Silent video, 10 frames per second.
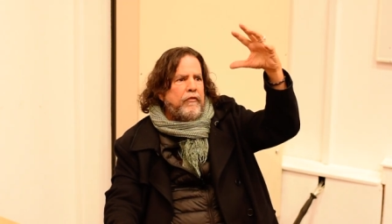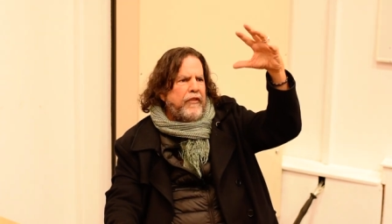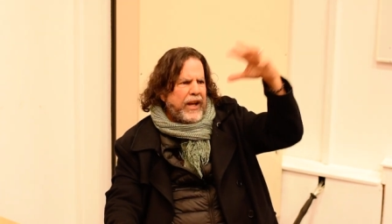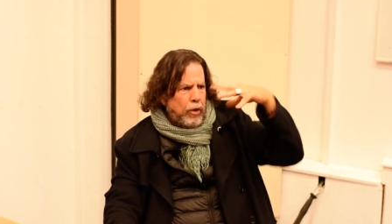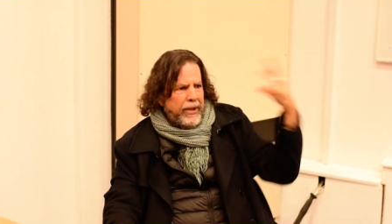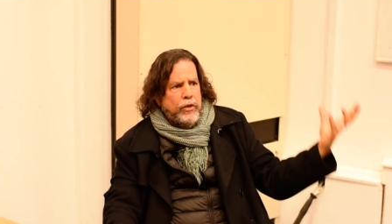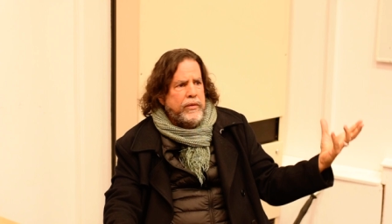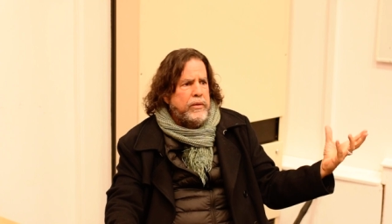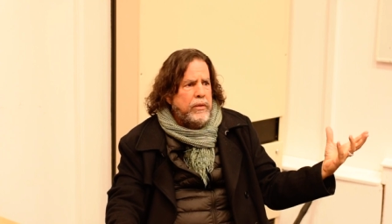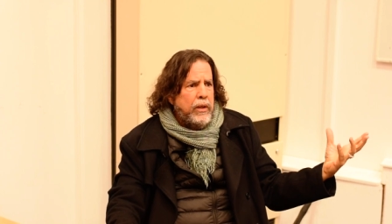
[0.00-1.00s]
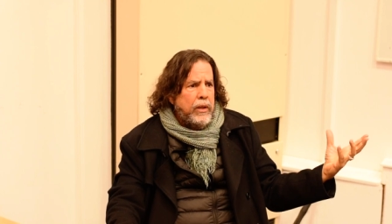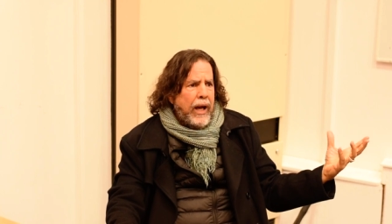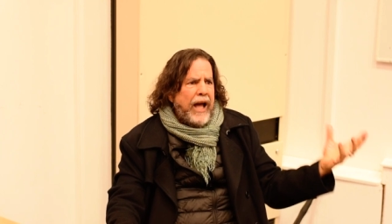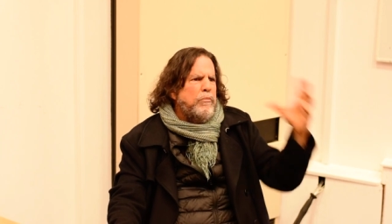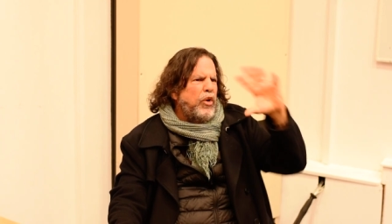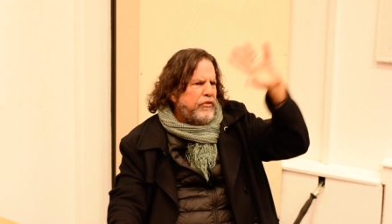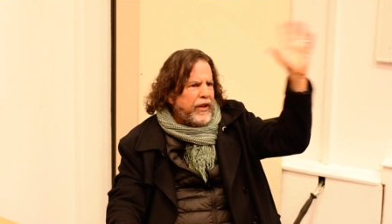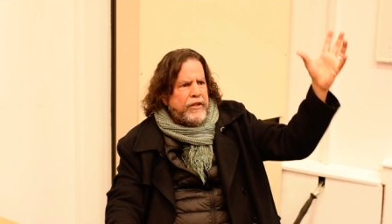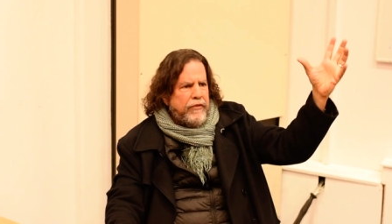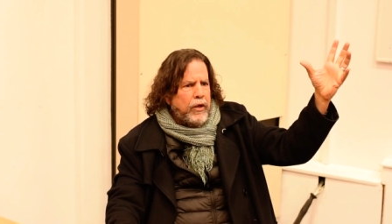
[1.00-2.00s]
phenomena.
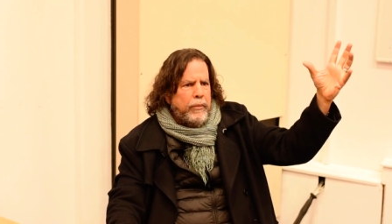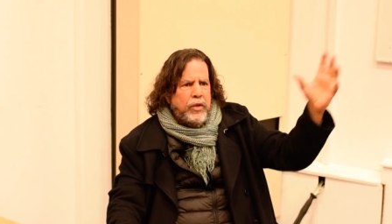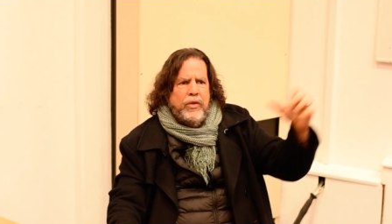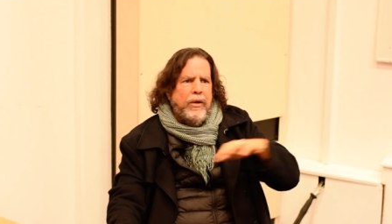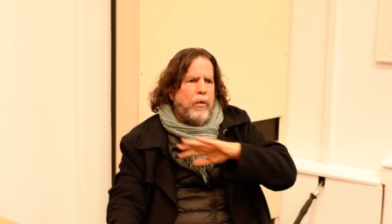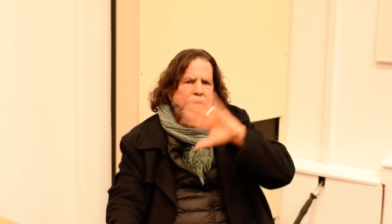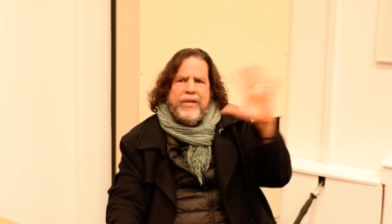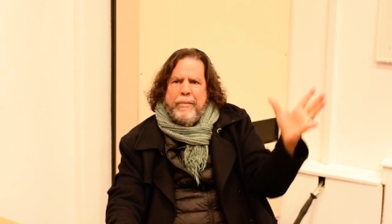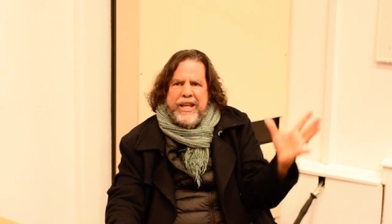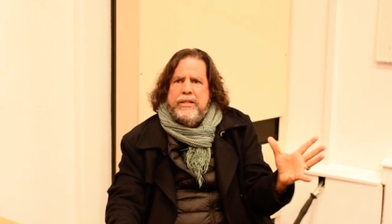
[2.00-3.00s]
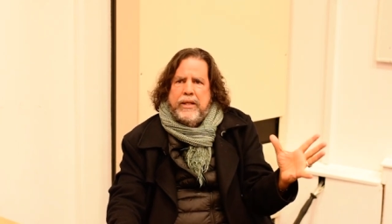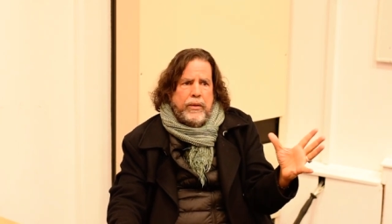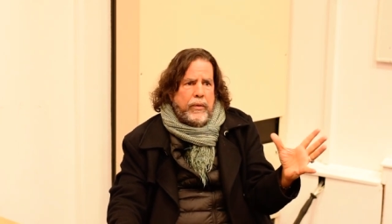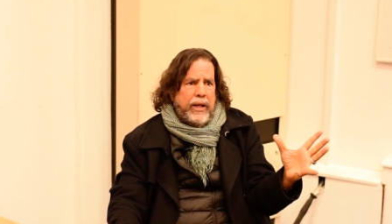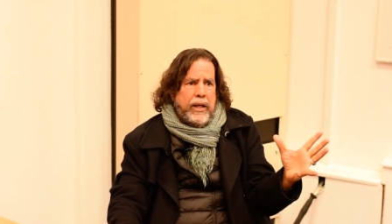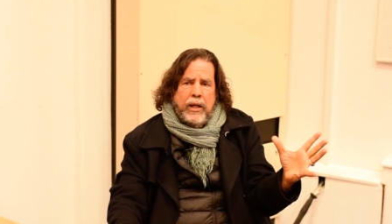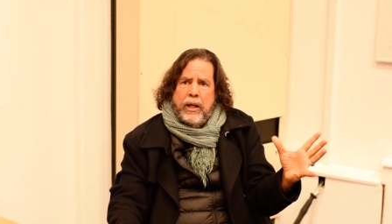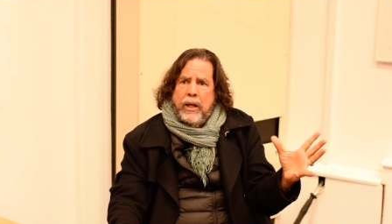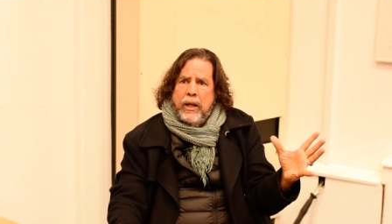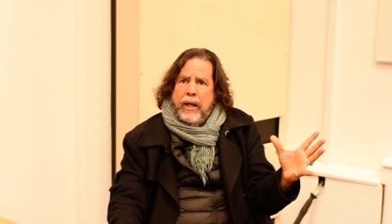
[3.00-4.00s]
Atmospheric phenomenon, it was amazing, okay?
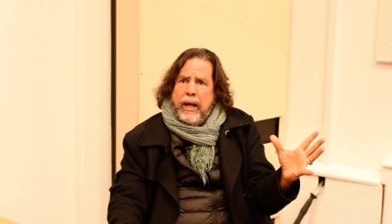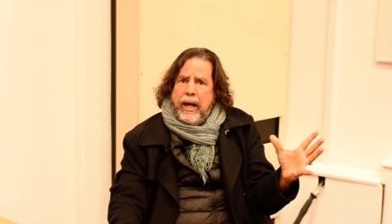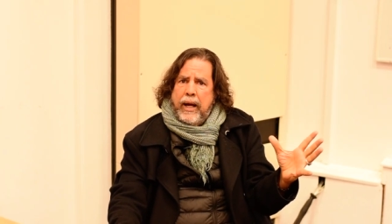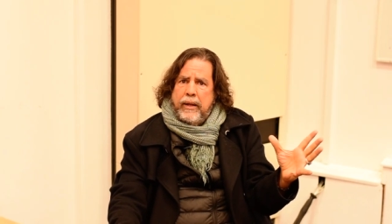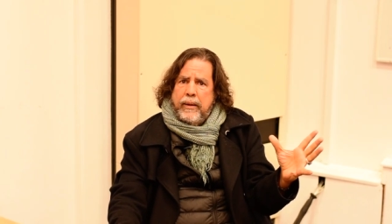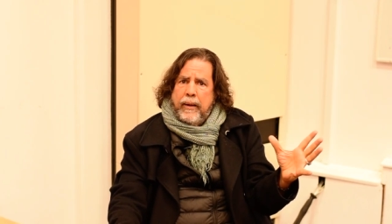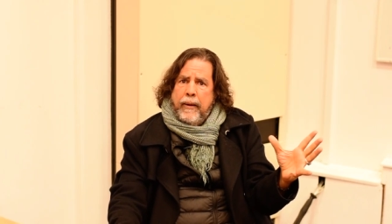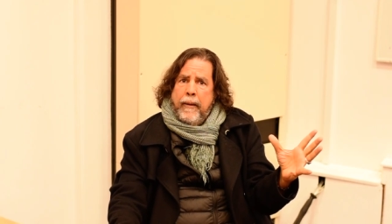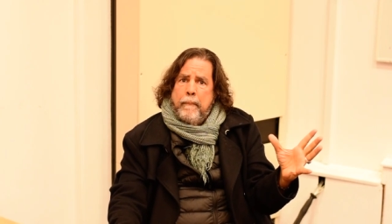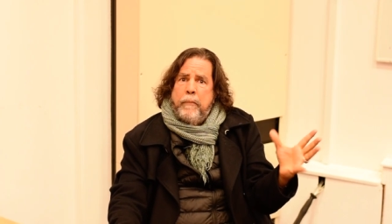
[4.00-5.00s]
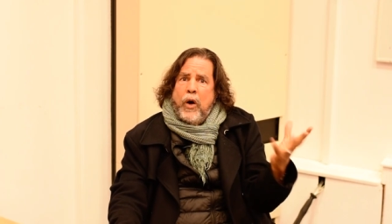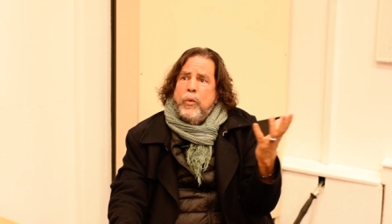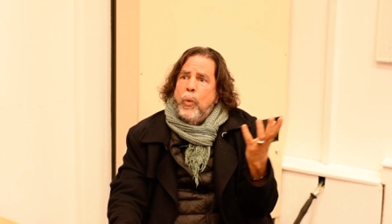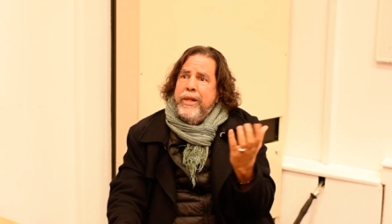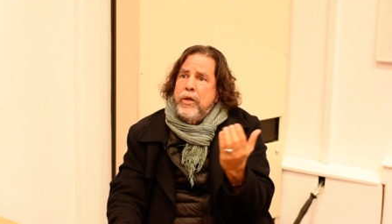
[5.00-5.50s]
But we